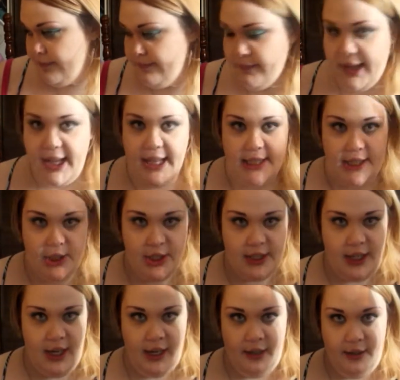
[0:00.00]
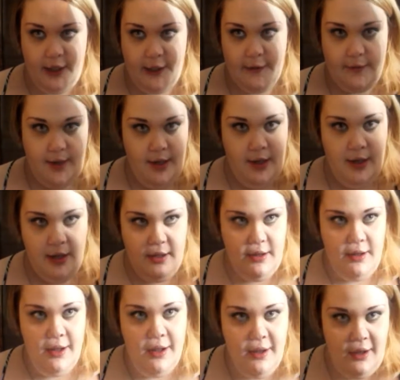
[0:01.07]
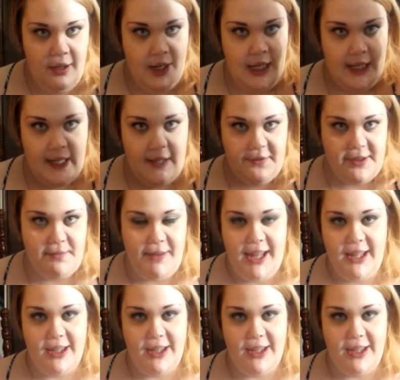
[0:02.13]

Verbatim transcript: because it just kind of gives me